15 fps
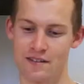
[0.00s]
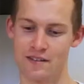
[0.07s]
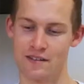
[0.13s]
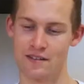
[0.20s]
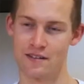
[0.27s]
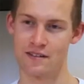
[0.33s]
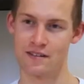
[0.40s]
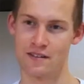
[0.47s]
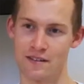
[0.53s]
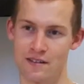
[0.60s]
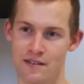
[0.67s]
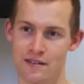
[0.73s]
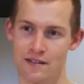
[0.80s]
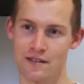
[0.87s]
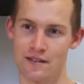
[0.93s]
And for
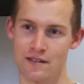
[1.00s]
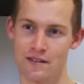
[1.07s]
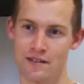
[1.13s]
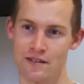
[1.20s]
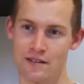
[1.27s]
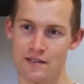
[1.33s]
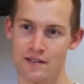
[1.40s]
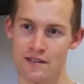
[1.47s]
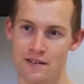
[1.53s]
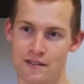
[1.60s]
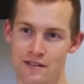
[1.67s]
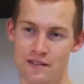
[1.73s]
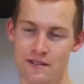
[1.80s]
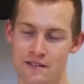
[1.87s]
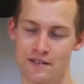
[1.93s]
us,
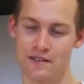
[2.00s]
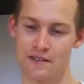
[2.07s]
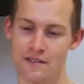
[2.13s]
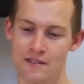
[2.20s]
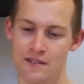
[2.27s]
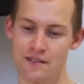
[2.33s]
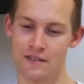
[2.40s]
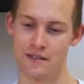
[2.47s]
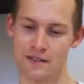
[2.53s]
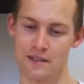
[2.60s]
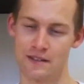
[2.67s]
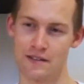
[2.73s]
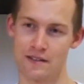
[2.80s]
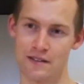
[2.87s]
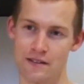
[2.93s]
this
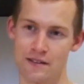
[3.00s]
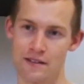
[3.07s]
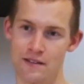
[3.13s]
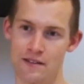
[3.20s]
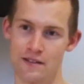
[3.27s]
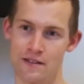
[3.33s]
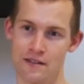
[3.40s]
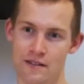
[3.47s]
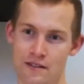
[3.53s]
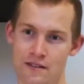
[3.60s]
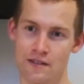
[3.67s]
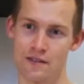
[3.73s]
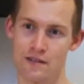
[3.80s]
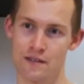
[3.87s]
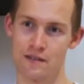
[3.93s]
result is
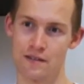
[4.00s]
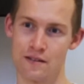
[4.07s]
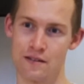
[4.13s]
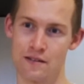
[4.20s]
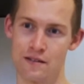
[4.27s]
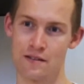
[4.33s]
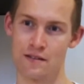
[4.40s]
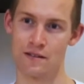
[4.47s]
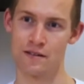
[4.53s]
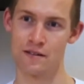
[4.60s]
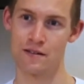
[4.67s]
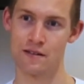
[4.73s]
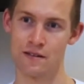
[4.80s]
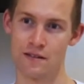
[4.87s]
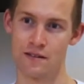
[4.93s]
very
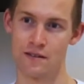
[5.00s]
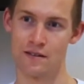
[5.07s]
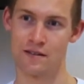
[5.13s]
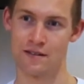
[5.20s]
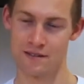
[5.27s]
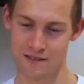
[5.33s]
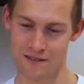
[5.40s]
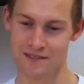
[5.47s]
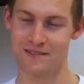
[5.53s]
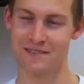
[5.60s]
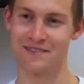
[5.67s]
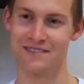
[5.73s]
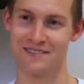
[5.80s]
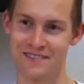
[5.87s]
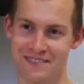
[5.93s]
good.
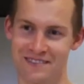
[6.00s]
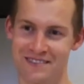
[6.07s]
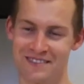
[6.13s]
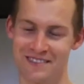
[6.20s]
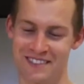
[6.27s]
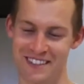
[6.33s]
So I'm happy